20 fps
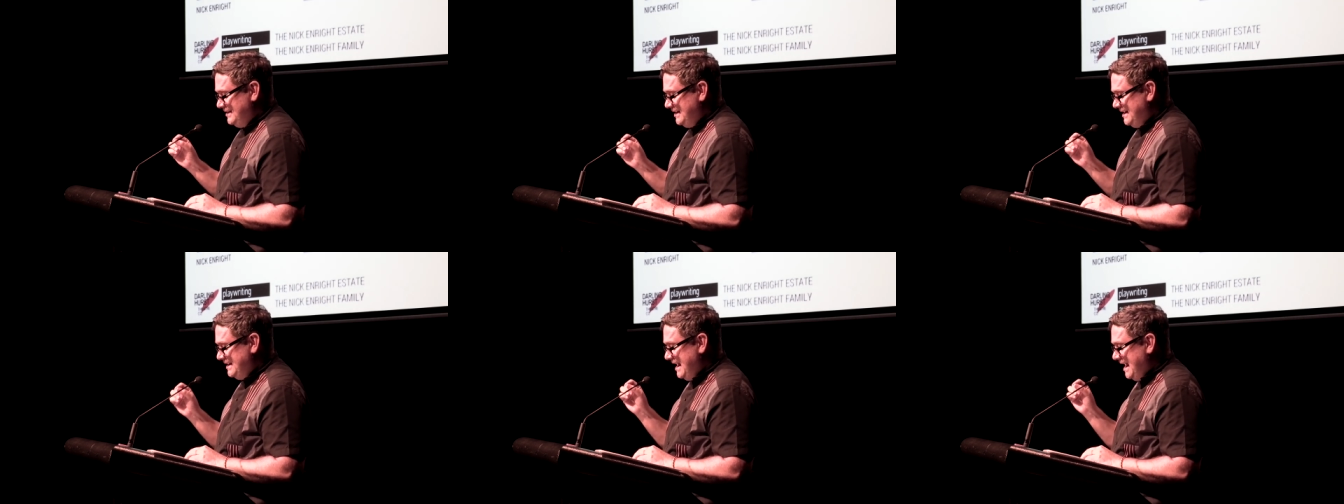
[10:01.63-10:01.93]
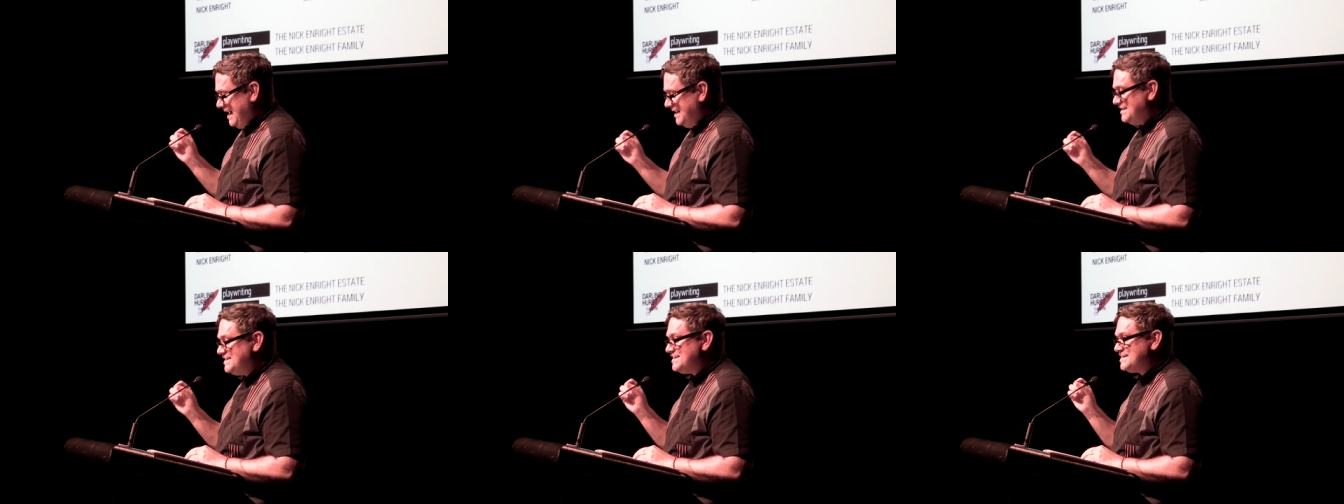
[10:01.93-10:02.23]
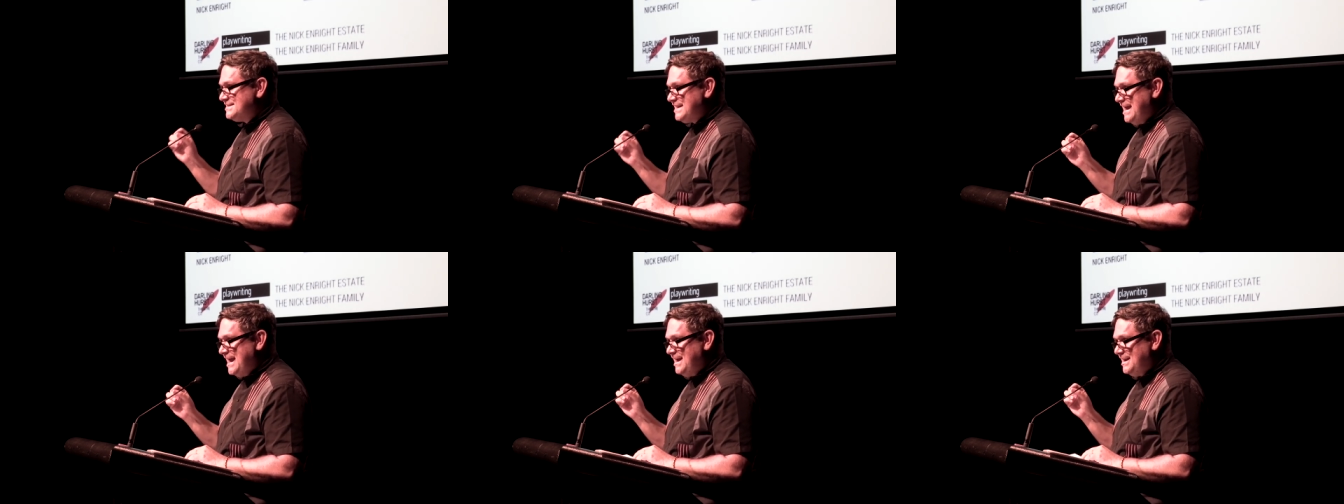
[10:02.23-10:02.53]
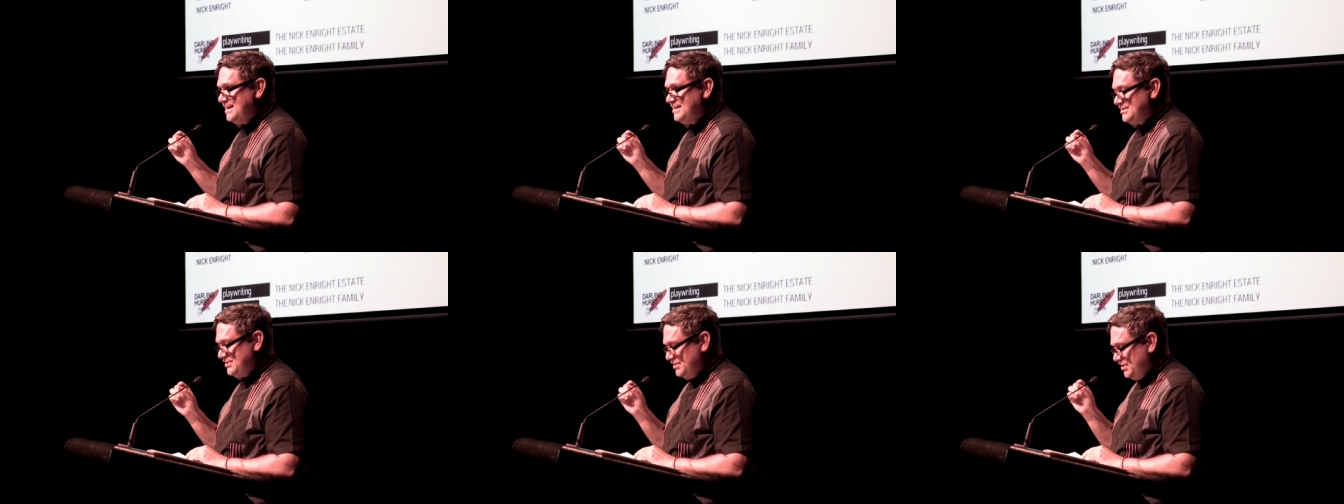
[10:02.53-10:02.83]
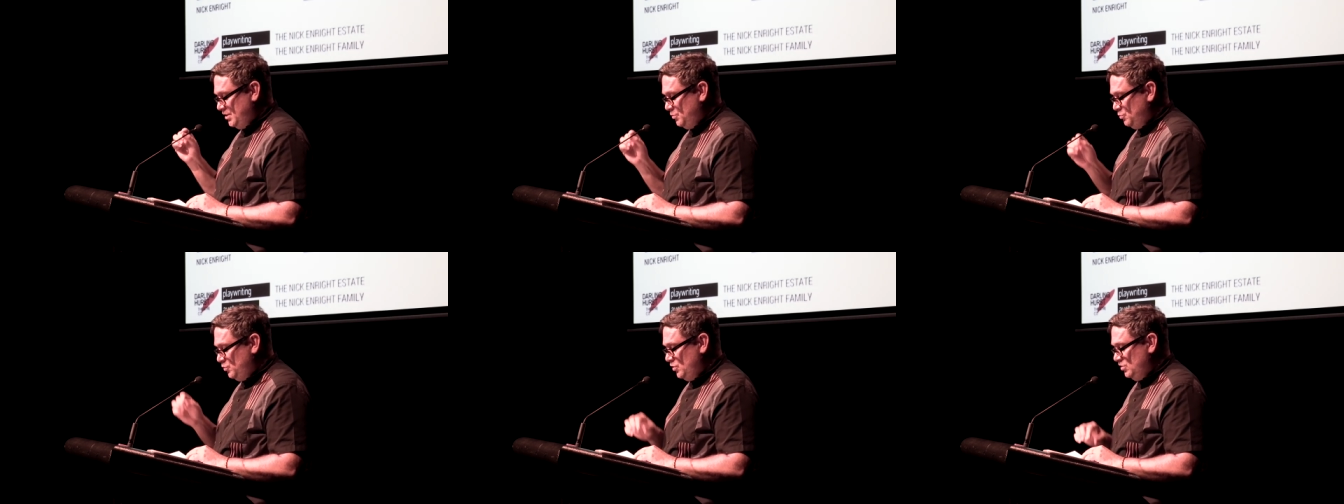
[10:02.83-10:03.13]
can understand
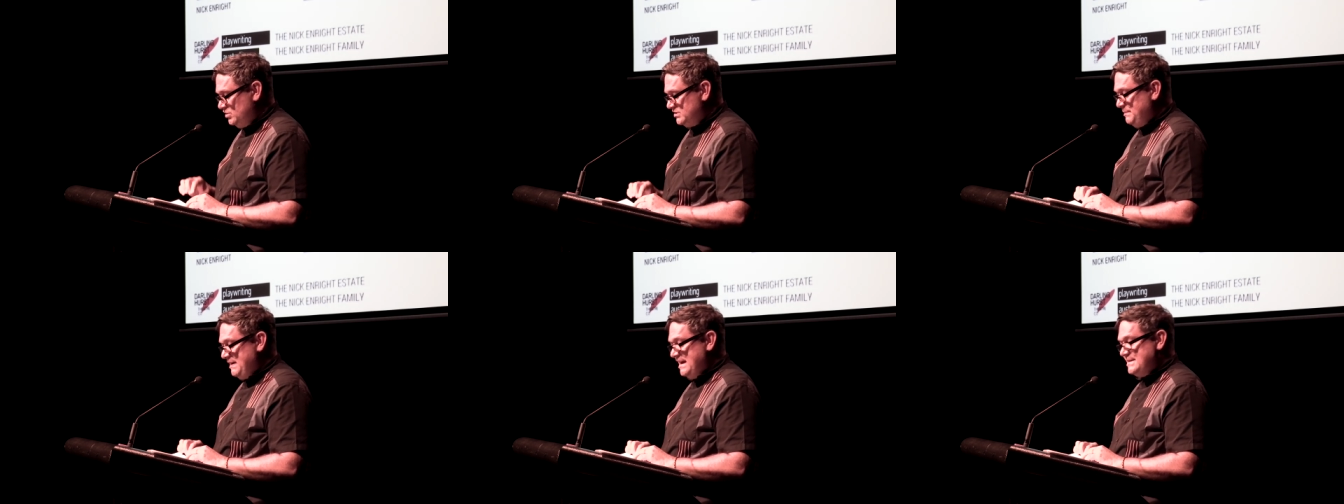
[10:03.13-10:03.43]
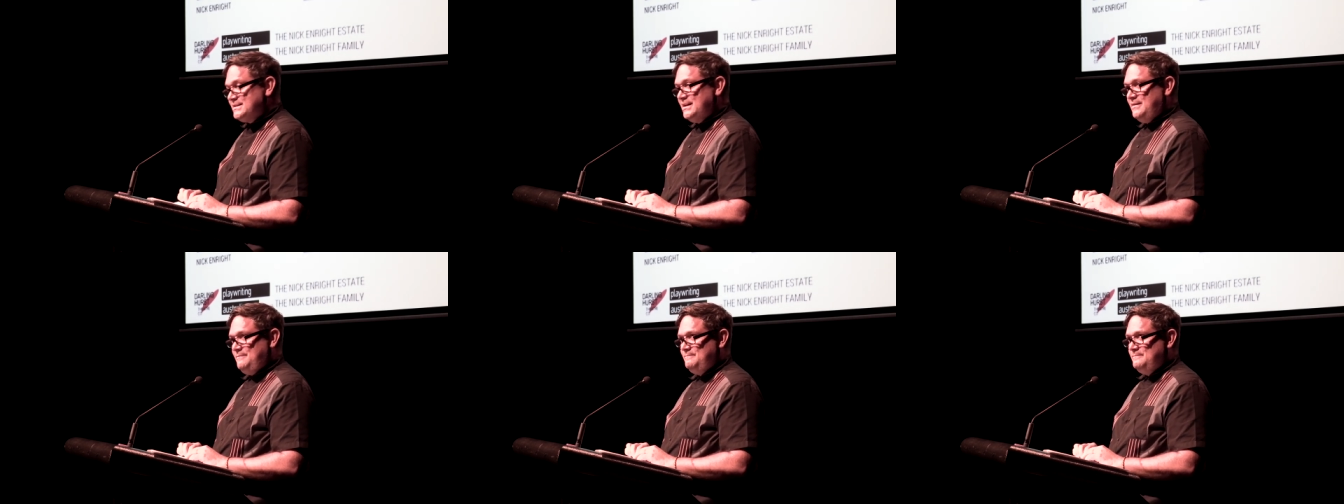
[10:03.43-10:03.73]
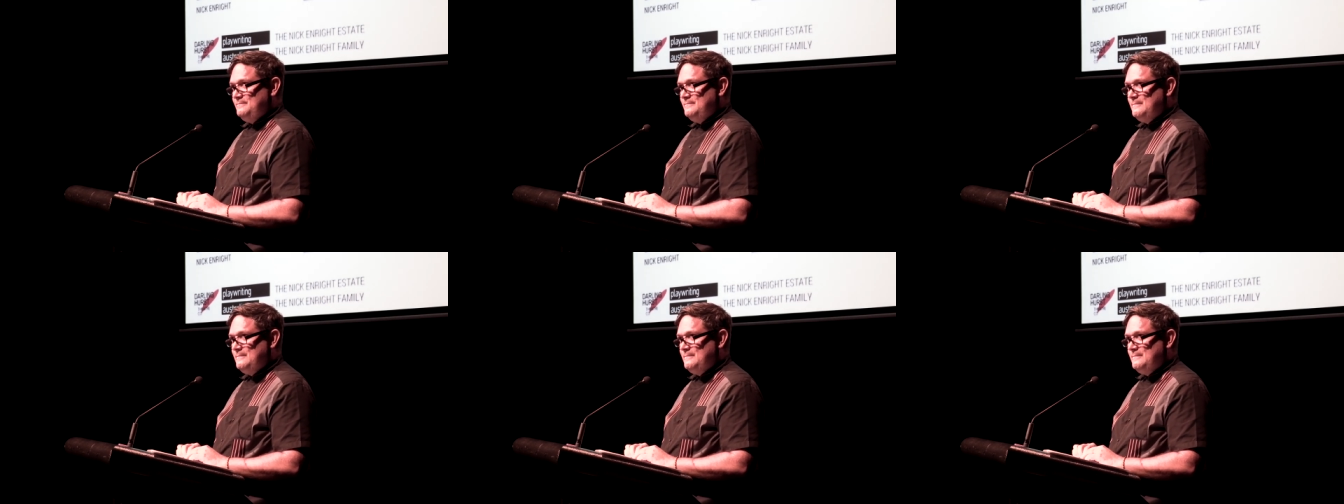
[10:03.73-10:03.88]
their world better.